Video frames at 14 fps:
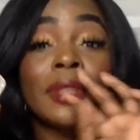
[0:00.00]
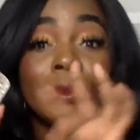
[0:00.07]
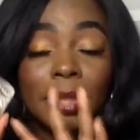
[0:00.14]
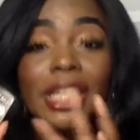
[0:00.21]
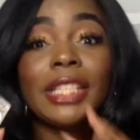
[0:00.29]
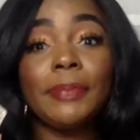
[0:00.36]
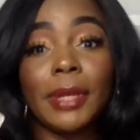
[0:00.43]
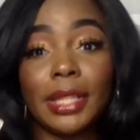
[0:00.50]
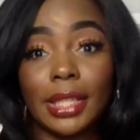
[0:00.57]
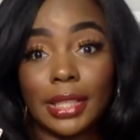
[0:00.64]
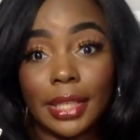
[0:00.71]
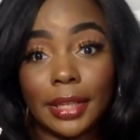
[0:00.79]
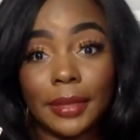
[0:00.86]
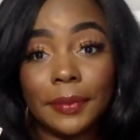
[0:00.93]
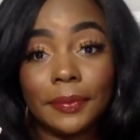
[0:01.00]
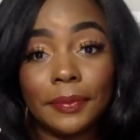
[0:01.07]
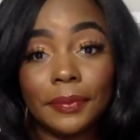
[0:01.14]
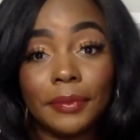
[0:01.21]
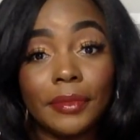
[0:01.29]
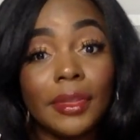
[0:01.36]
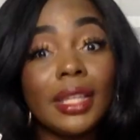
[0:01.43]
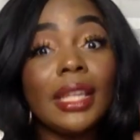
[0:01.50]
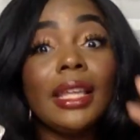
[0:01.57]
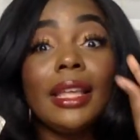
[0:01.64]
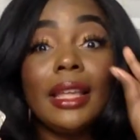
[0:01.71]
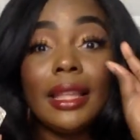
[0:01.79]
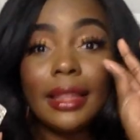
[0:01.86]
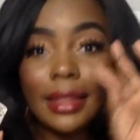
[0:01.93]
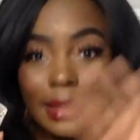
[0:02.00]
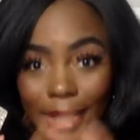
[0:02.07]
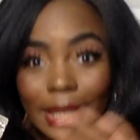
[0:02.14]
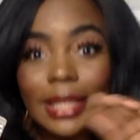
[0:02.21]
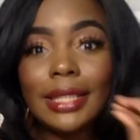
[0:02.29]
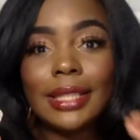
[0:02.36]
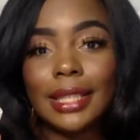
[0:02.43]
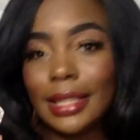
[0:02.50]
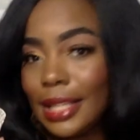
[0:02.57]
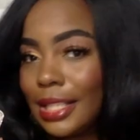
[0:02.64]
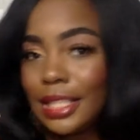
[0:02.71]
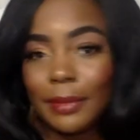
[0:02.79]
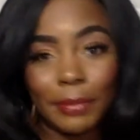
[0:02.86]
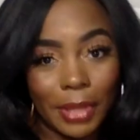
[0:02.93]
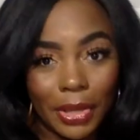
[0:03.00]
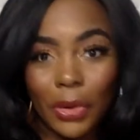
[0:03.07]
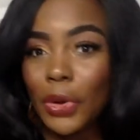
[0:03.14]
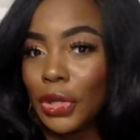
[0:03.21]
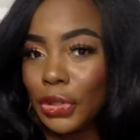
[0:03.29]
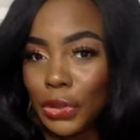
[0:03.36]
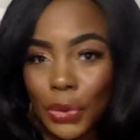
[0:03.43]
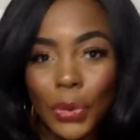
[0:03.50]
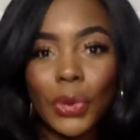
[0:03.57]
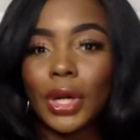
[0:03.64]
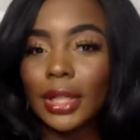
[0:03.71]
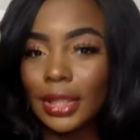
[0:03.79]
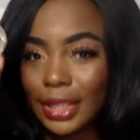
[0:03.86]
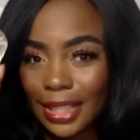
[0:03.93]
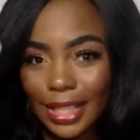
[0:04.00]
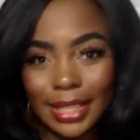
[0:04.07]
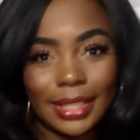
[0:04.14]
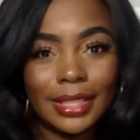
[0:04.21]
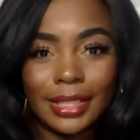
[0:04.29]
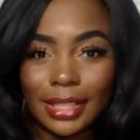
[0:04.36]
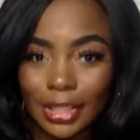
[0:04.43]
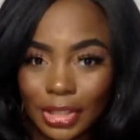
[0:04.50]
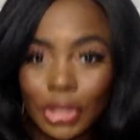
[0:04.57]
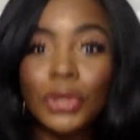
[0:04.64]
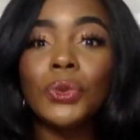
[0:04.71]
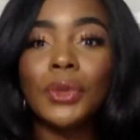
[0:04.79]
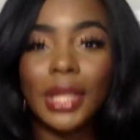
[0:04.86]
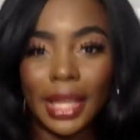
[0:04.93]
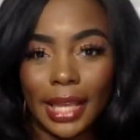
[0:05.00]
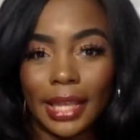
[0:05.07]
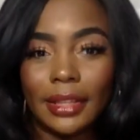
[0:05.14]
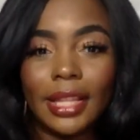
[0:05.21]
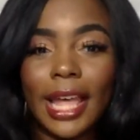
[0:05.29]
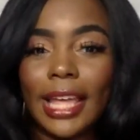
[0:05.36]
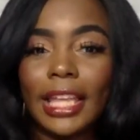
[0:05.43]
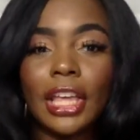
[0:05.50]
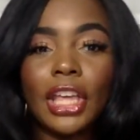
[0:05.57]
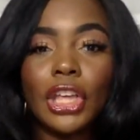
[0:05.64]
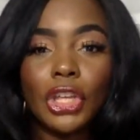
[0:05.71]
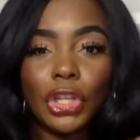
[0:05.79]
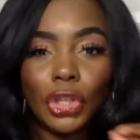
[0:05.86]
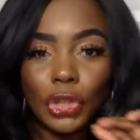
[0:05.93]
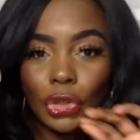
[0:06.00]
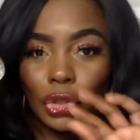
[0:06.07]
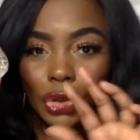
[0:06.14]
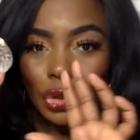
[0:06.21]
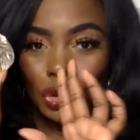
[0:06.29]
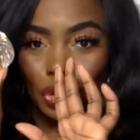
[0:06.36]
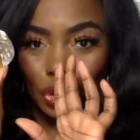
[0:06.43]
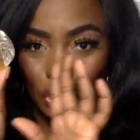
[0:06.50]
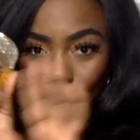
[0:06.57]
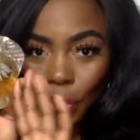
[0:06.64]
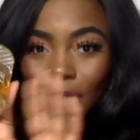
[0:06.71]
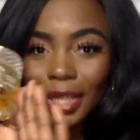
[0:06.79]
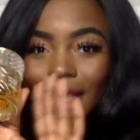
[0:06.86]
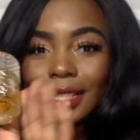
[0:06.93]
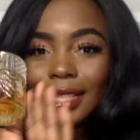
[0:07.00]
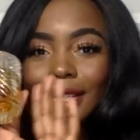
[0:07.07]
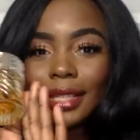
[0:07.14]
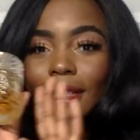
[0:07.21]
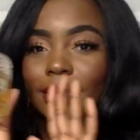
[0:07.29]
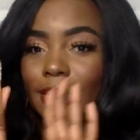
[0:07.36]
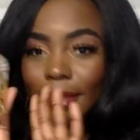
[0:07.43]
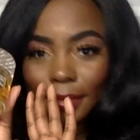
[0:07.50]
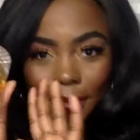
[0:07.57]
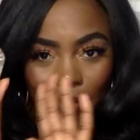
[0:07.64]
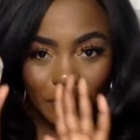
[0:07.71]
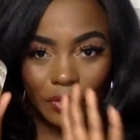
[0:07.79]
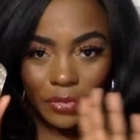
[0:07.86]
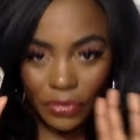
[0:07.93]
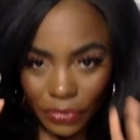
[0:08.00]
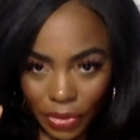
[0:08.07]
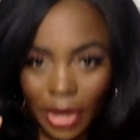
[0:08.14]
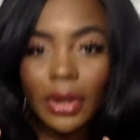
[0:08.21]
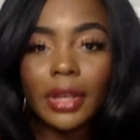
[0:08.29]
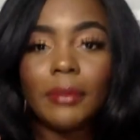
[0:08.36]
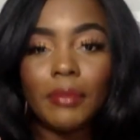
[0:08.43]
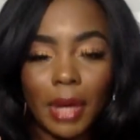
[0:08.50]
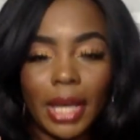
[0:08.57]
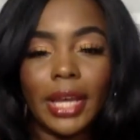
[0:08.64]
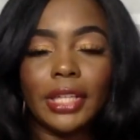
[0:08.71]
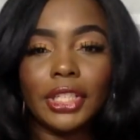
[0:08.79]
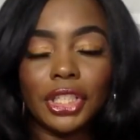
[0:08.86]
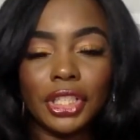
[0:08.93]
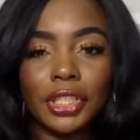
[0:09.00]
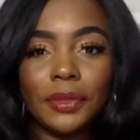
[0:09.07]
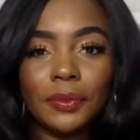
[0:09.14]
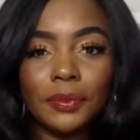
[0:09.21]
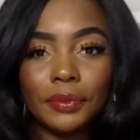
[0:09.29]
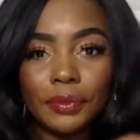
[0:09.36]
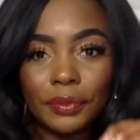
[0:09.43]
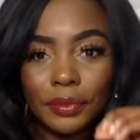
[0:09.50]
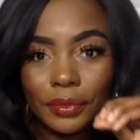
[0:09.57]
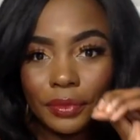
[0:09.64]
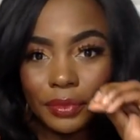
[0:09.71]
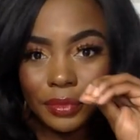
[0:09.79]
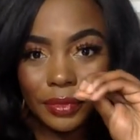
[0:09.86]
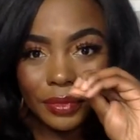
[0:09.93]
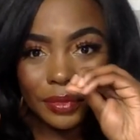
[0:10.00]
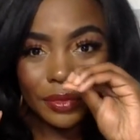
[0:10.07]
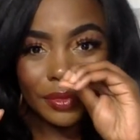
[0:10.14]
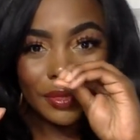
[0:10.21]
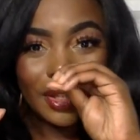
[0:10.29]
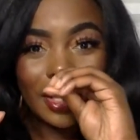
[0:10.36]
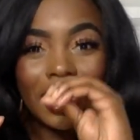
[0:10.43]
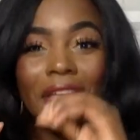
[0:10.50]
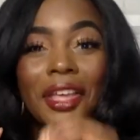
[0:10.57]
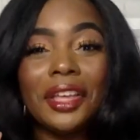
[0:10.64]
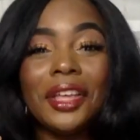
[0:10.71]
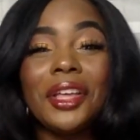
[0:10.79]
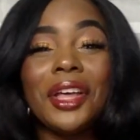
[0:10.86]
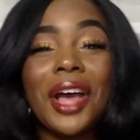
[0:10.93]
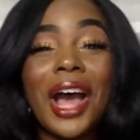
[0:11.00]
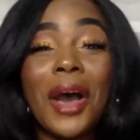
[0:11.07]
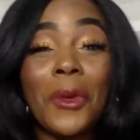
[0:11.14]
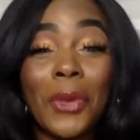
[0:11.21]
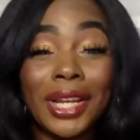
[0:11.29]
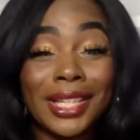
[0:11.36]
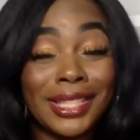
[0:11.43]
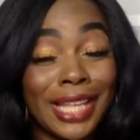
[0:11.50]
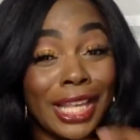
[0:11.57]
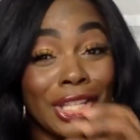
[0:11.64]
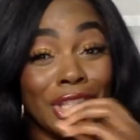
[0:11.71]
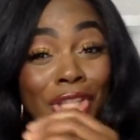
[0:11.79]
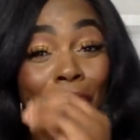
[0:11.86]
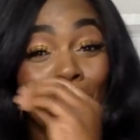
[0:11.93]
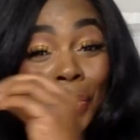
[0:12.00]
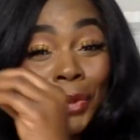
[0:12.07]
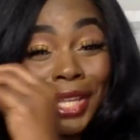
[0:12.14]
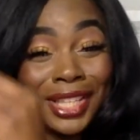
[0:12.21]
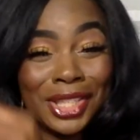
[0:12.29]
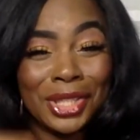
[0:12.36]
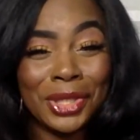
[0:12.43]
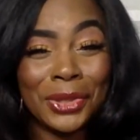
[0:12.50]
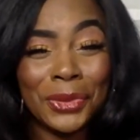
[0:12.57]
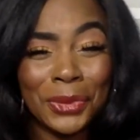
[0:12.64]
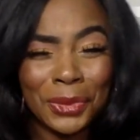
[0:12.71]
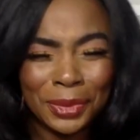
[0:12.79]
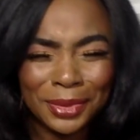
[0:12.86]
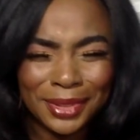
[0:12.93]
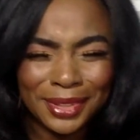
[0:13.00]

please pick this up. This needs to be on your list to get. Like, you need to very much, I want to say, so into,